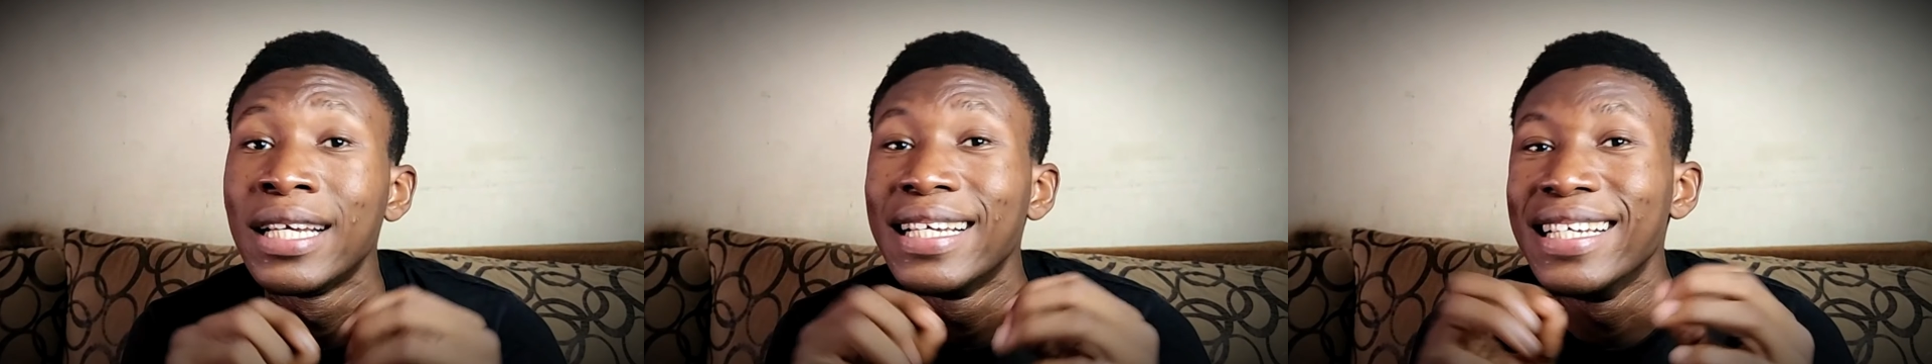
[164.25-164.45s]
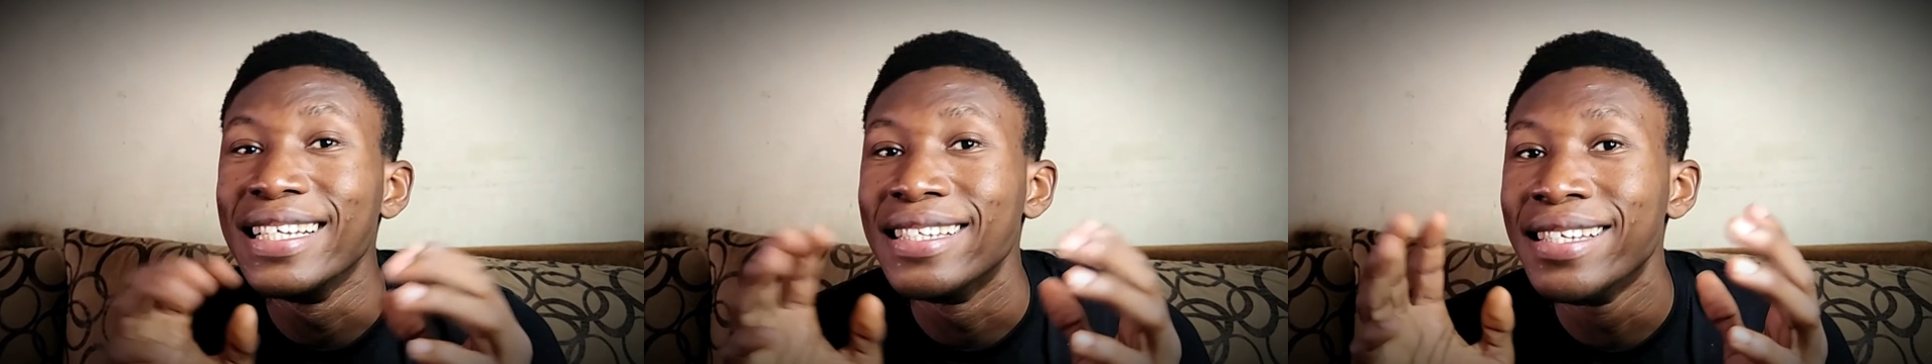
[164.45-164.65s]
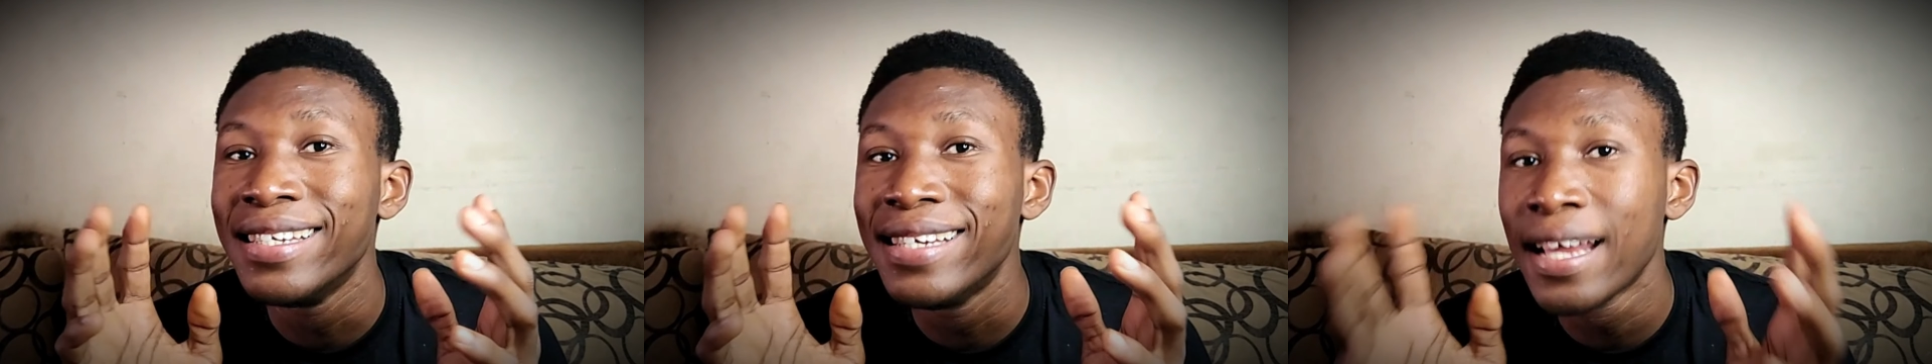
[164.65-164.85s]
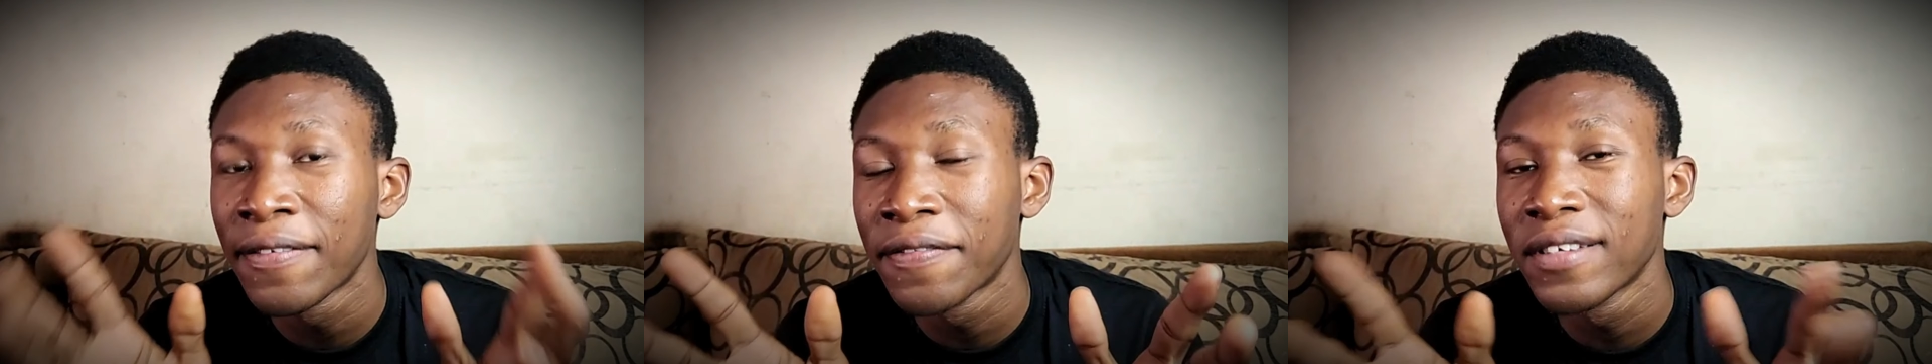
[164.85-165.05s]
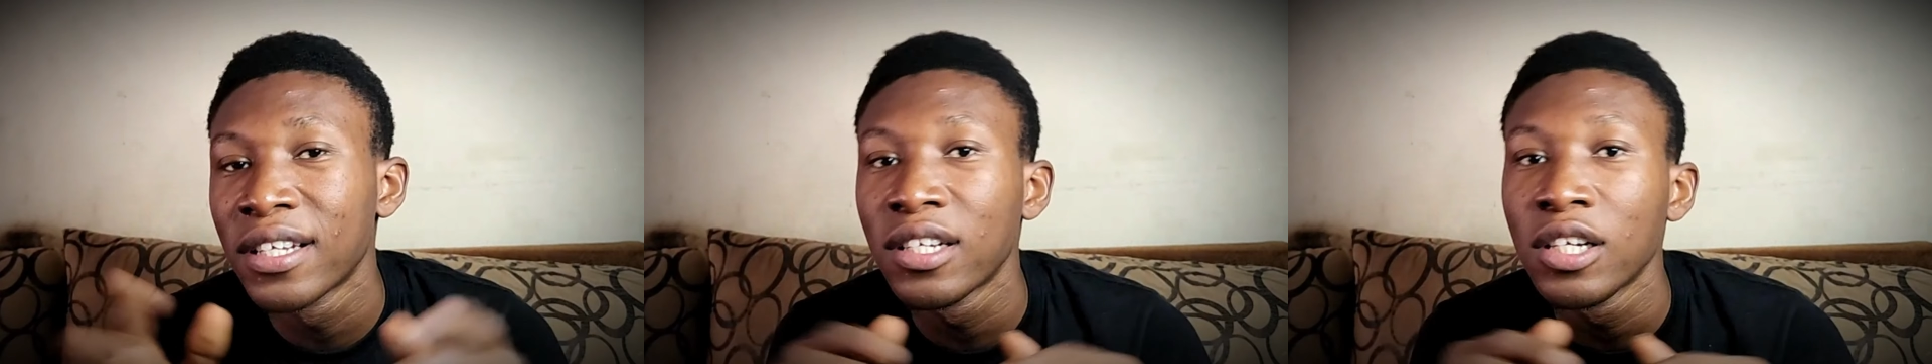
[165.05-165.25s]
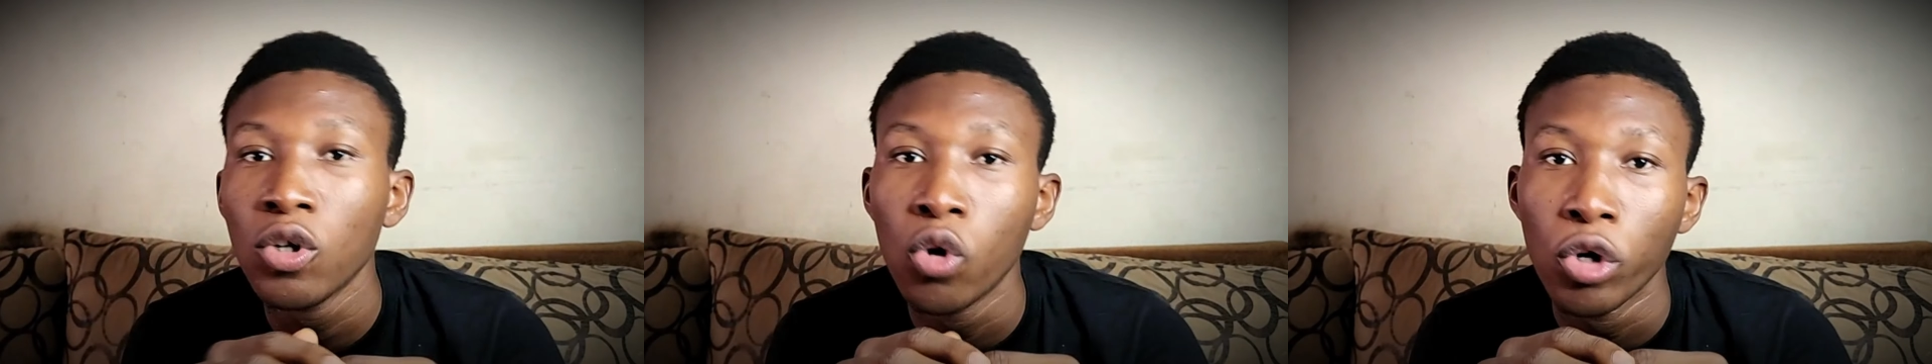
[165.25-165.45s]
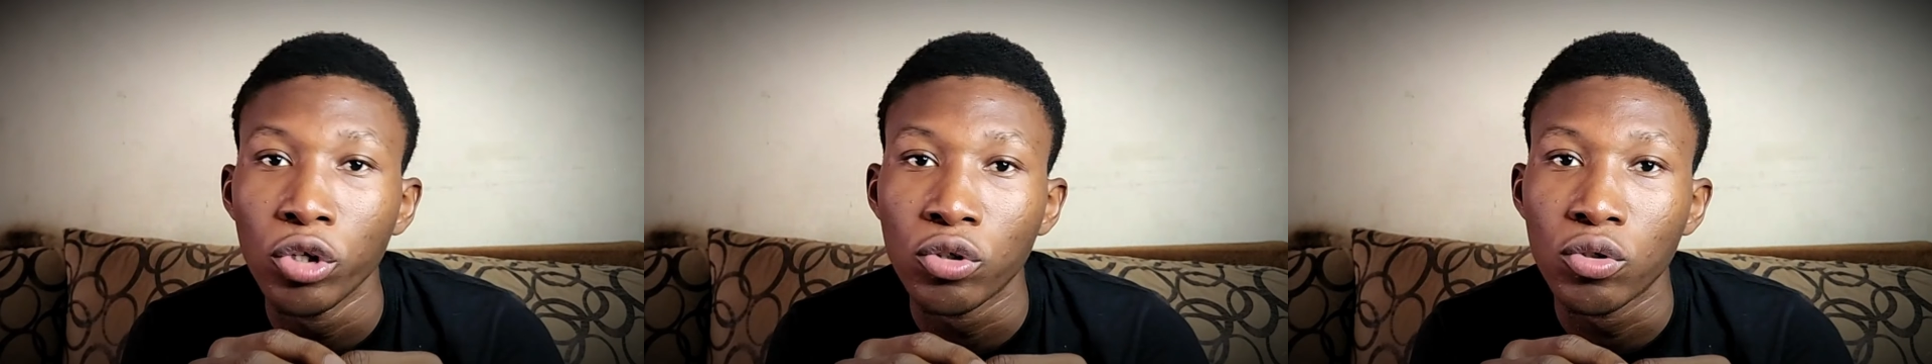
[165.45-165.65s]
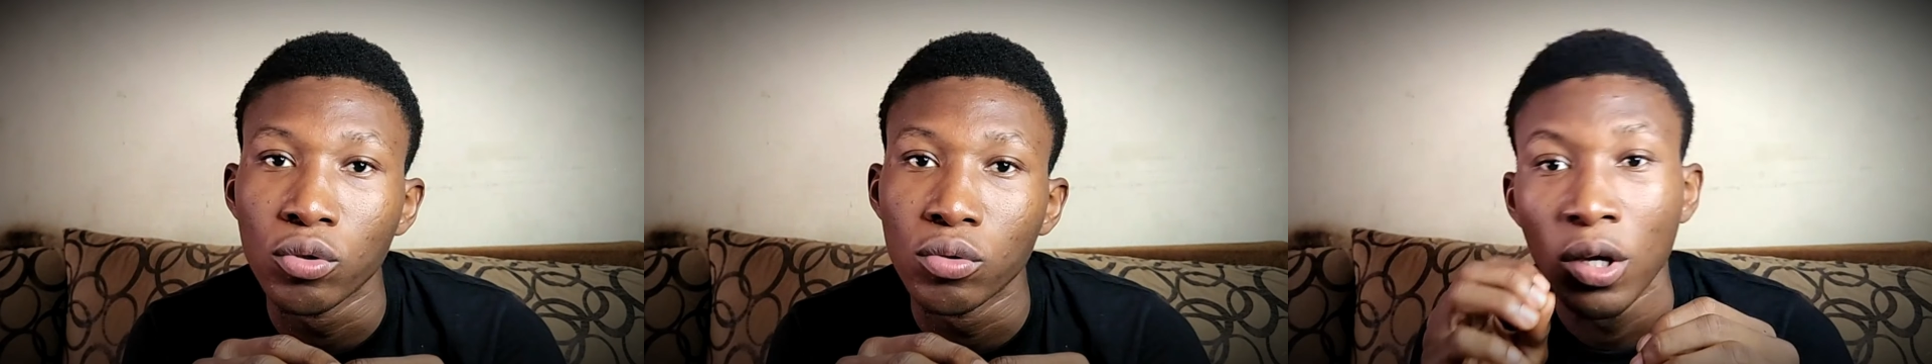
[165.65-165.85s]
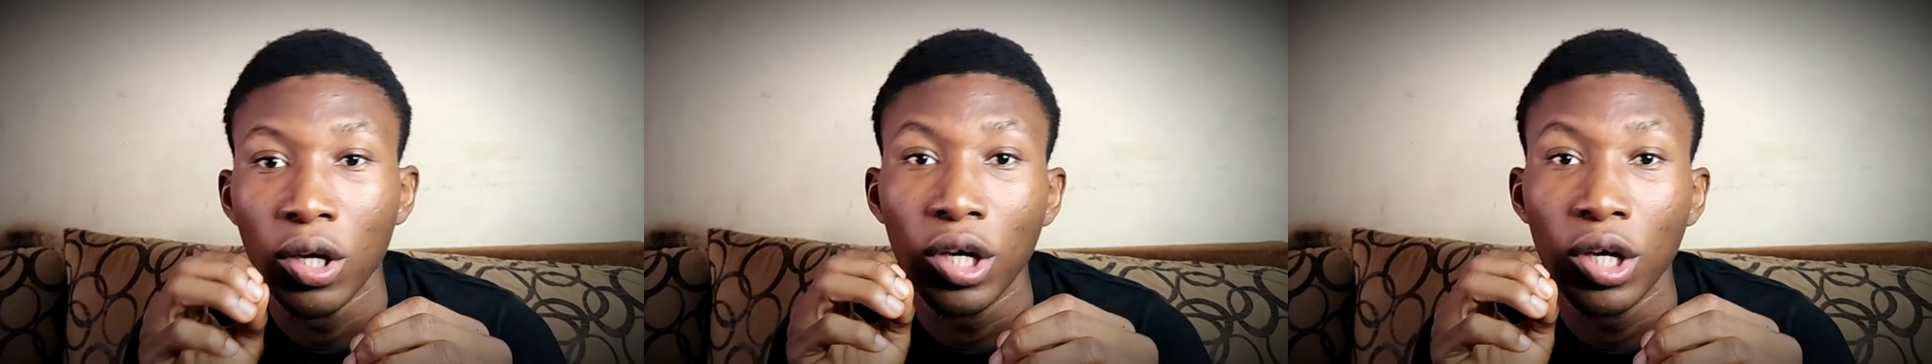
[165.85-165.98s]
is definitely going to